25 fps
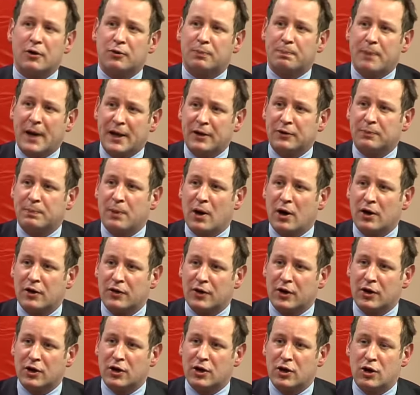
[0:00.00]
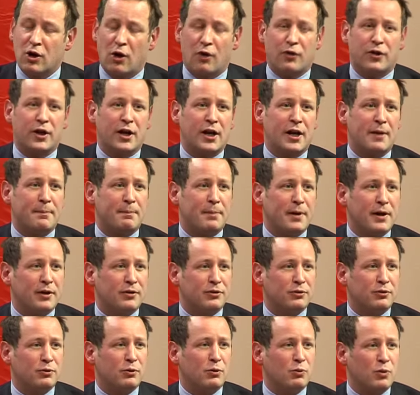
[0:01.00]
it's Ben's party that got the
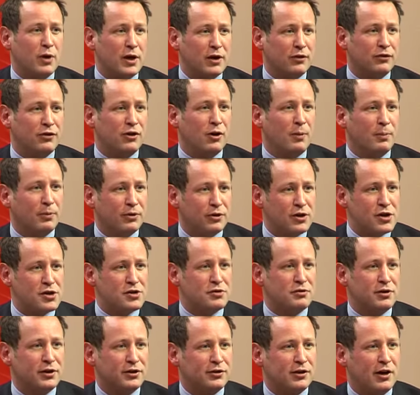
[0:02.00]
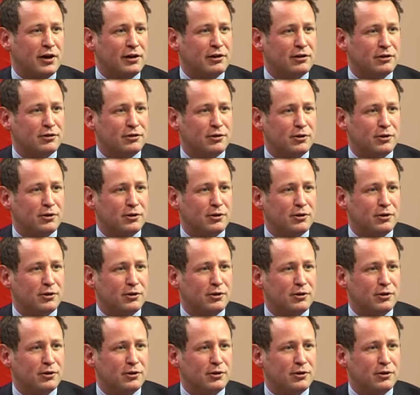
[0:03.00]
Olympics. We as the opposition are entitled